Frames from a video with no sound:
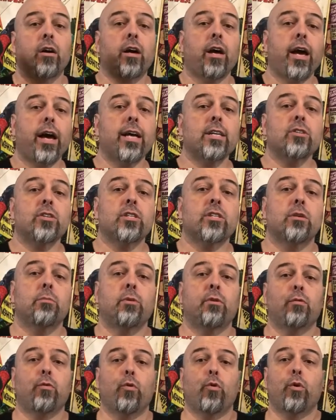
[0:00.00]
as I said
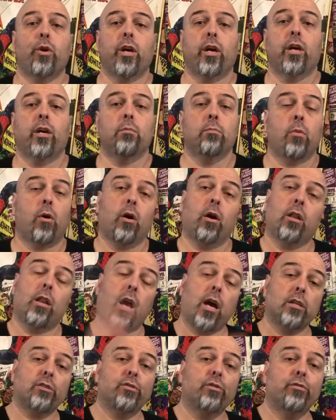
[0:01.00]
before in my
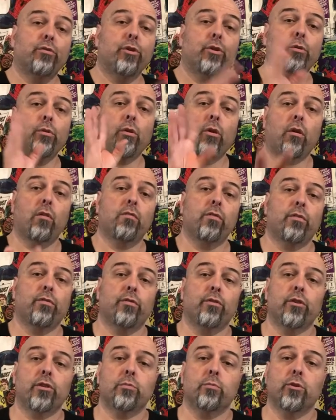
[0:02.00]
last review of the
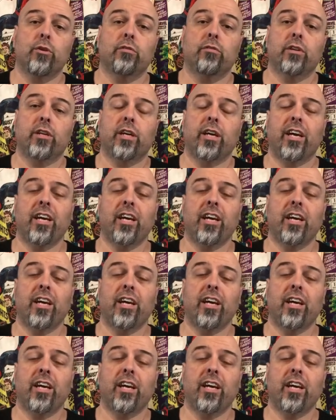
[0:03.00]
first movie,